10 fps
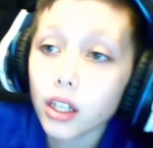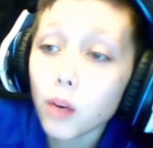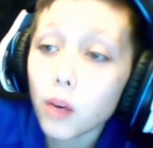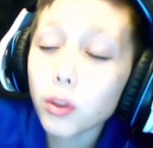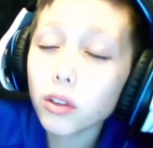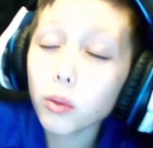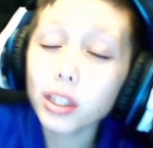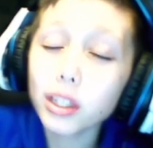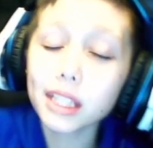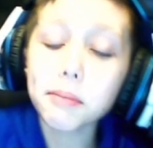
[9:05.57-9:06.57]
We're. It
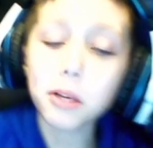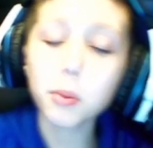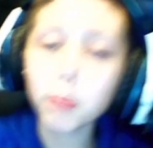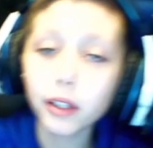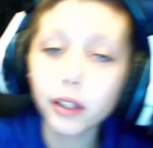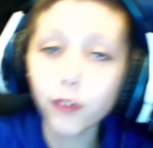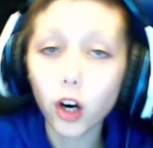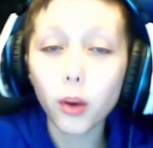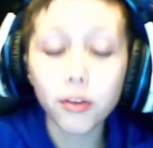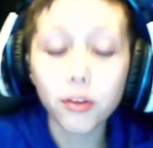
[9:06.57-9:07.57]
seems like we're pretty far
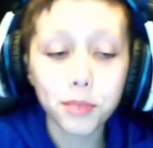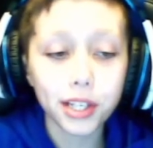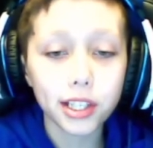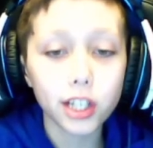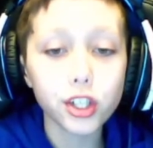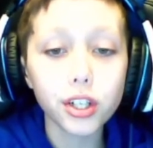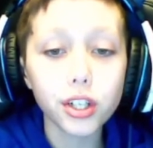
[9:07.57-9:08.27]
away from six hundred,